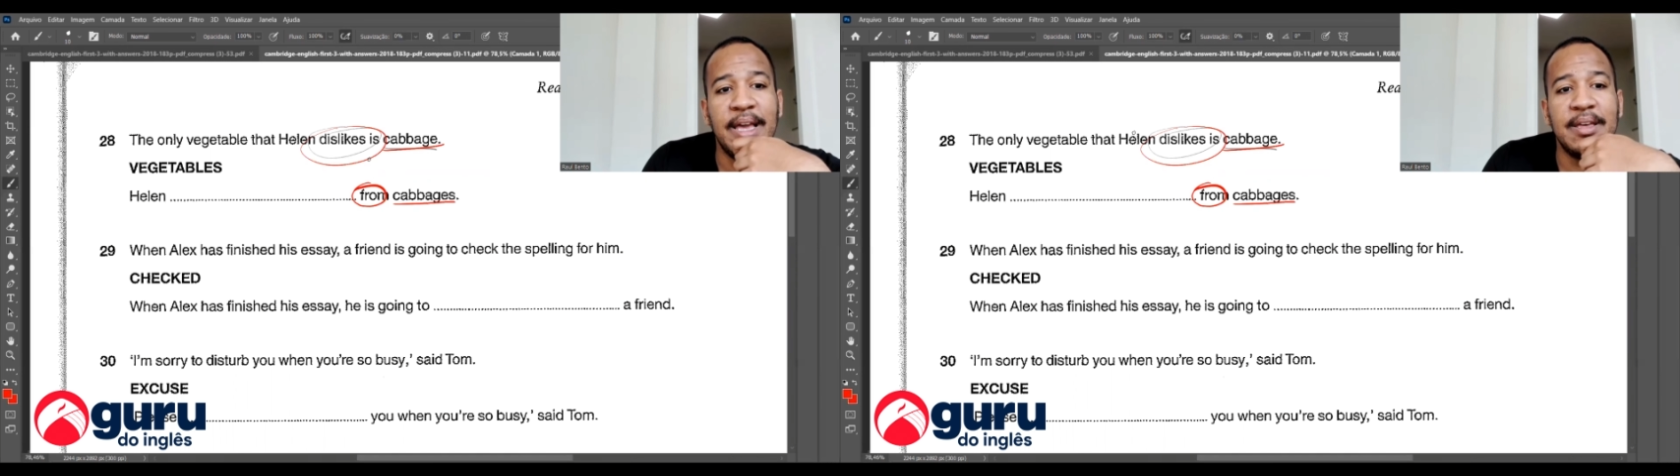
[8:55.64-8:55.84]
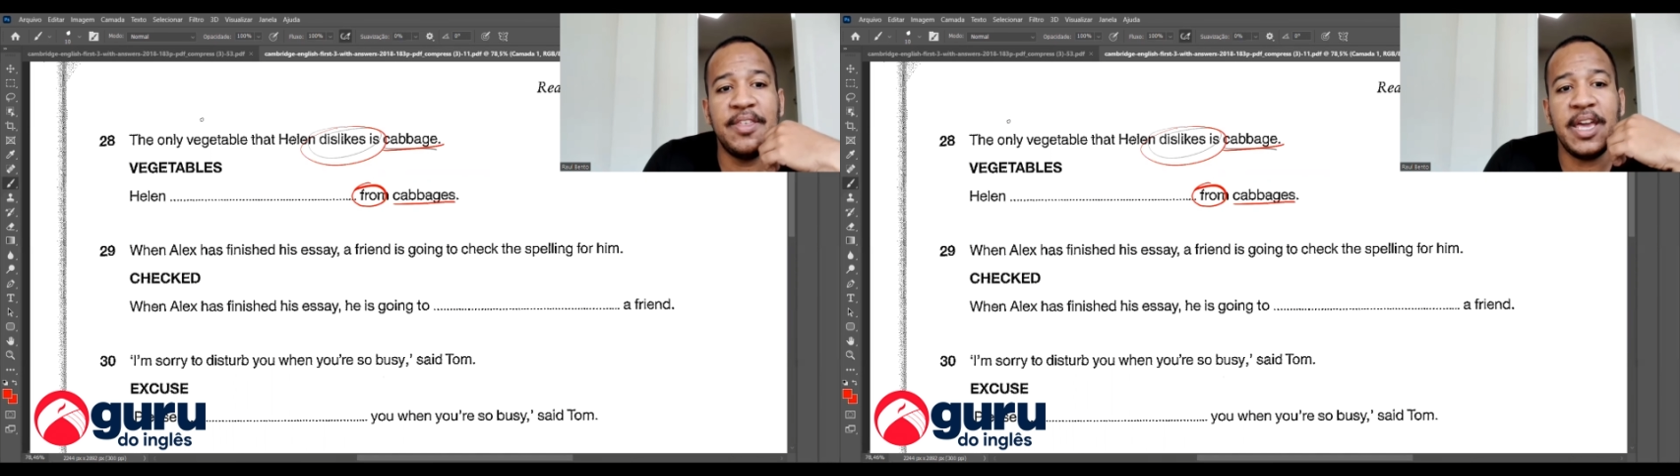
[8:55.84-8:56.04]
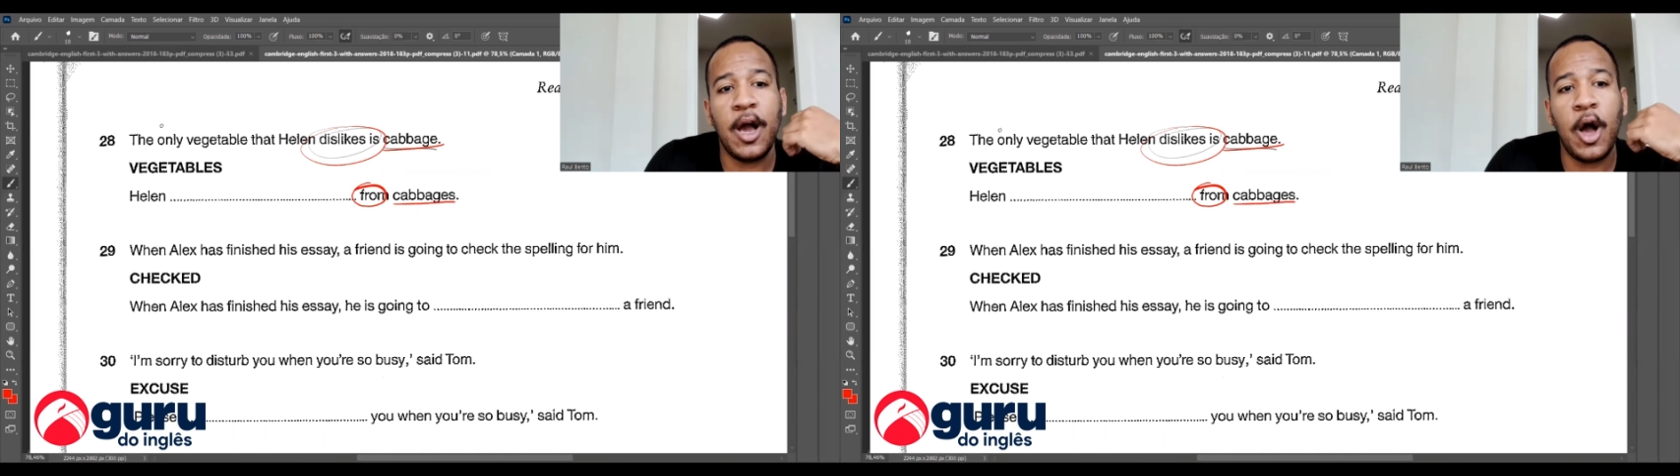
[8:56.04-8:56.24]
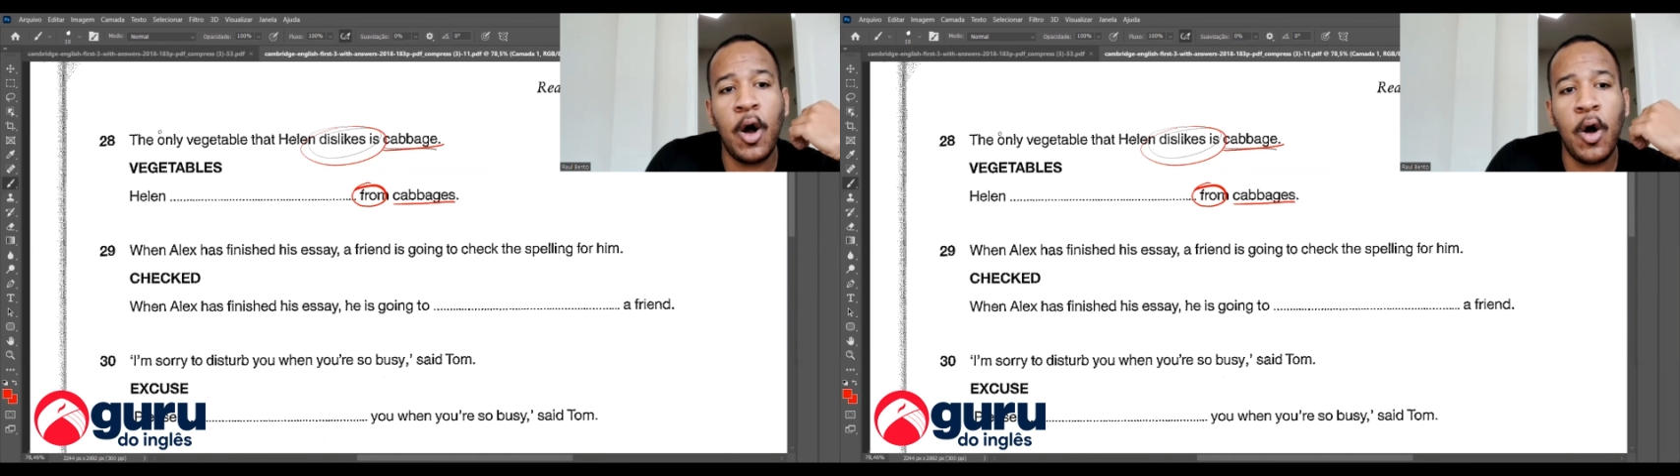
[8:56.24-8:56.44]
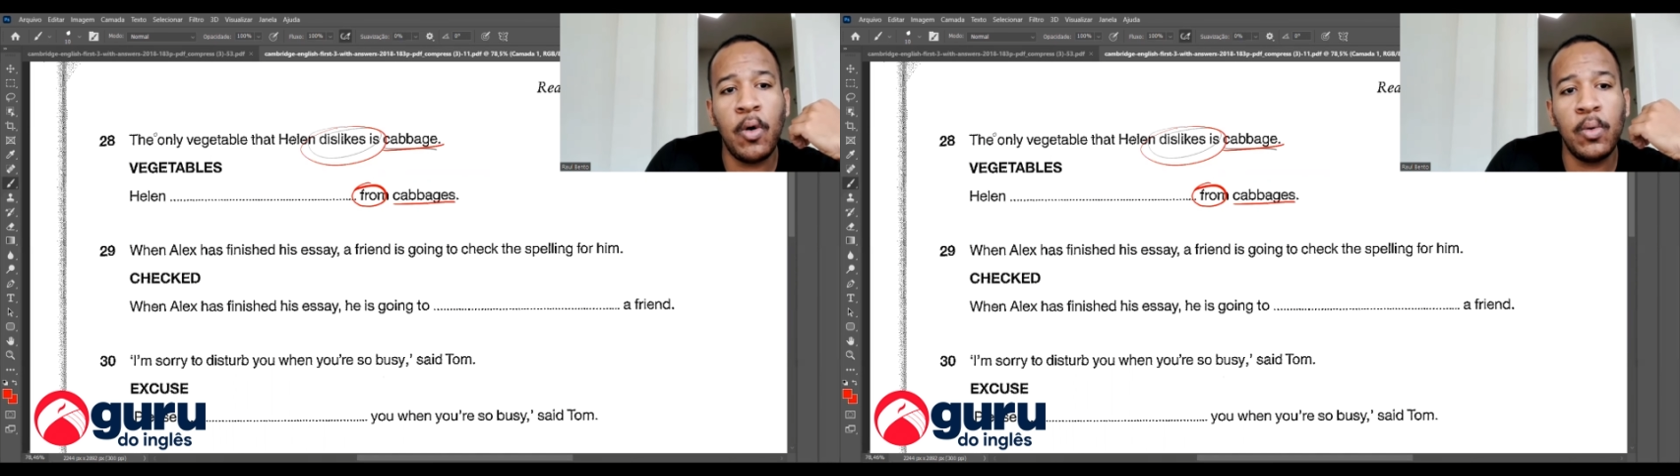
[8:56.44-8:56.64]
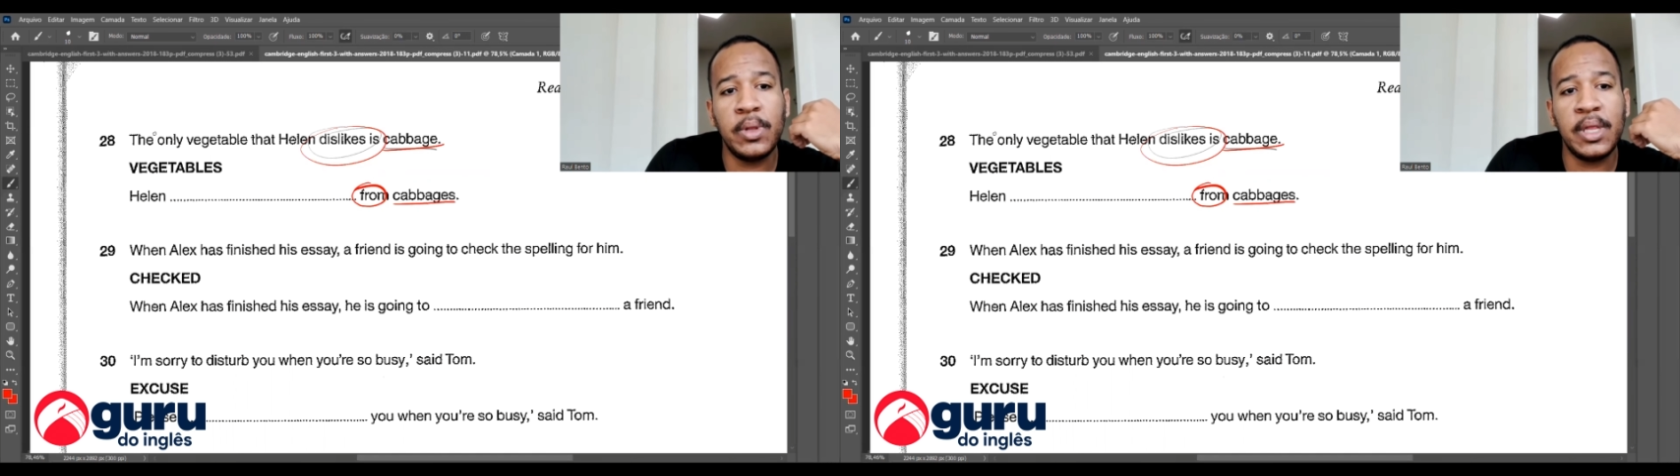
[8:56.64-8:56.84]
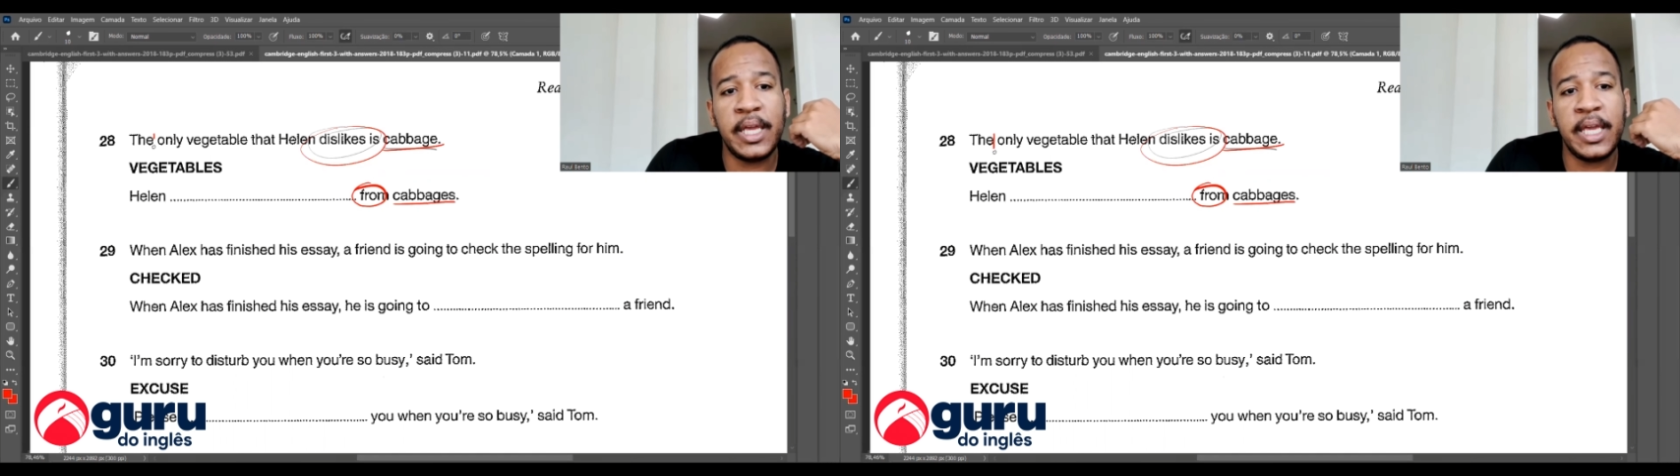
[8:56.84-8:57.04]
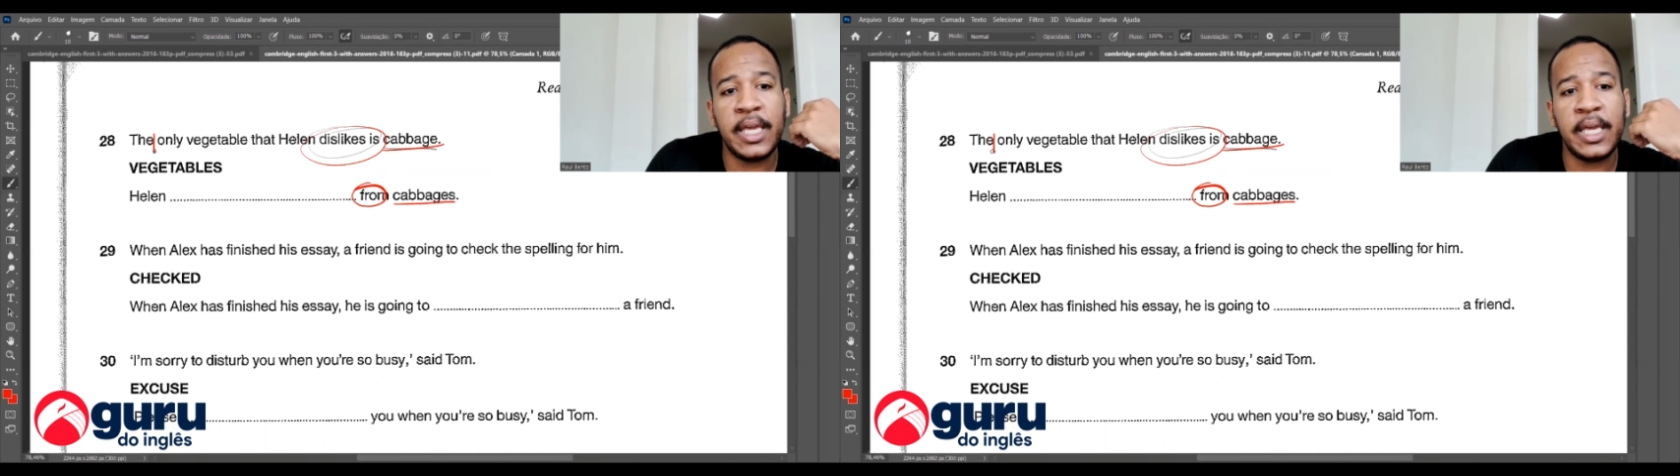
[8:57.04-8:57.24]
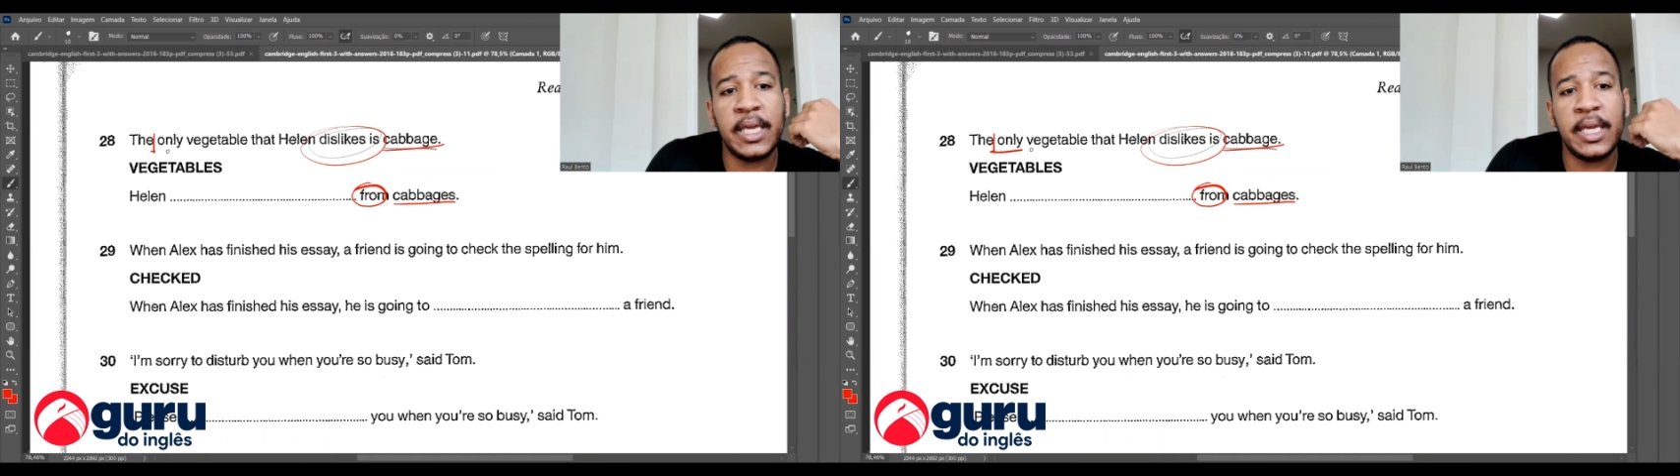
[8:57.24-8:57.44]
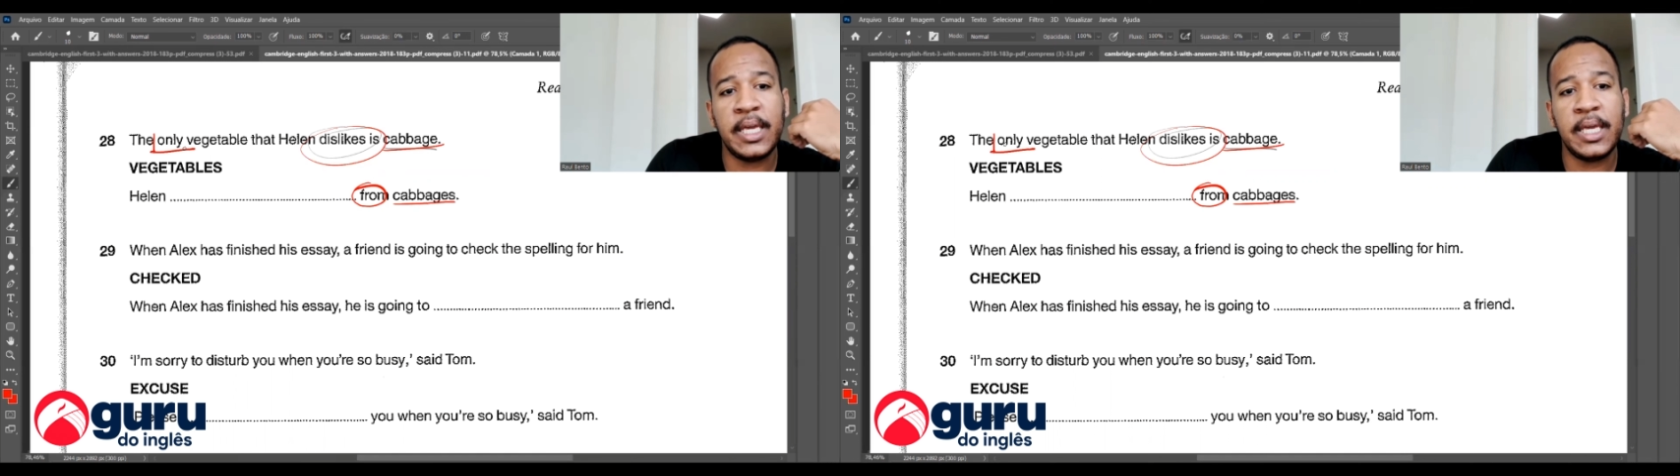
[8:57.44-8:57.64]
The
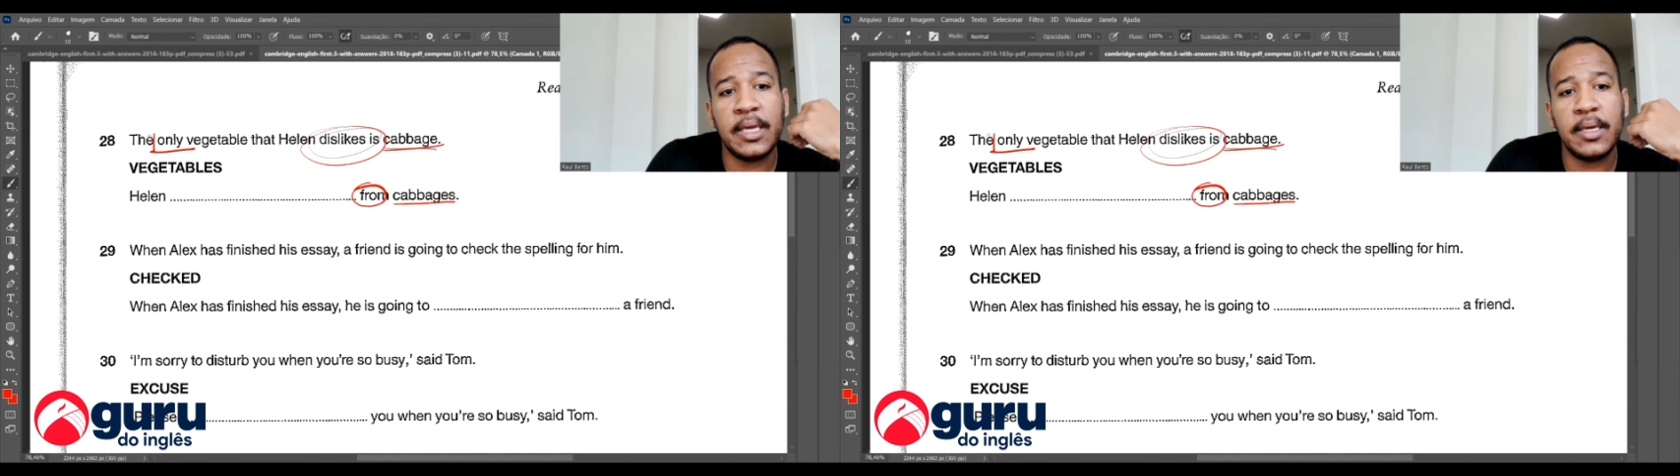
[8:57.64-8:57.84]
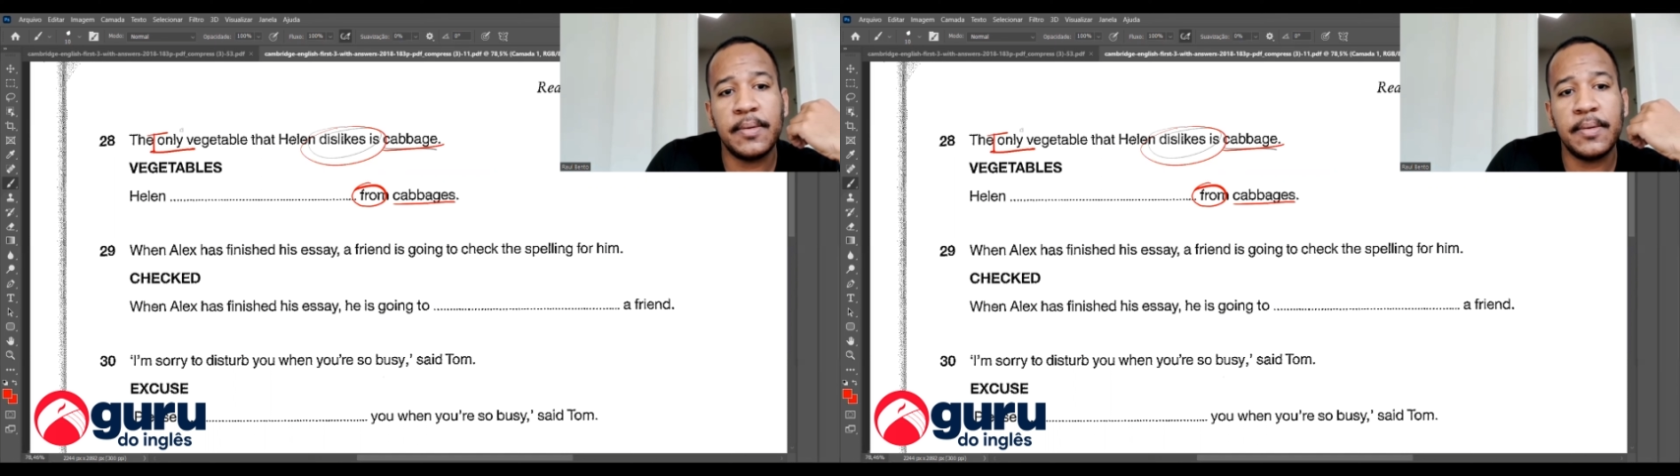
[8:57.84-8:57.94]
only